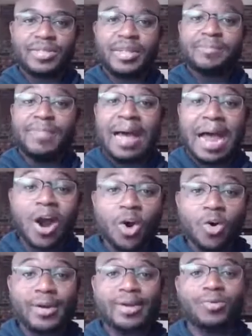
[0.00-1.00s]

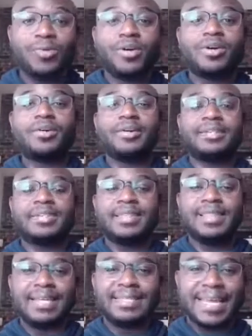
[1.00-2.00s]
empowering words,
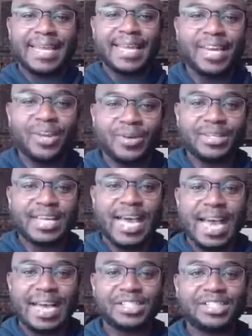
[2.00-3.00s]
things that get you into
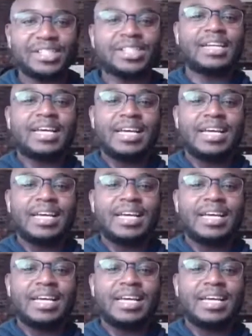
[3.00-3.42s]
action,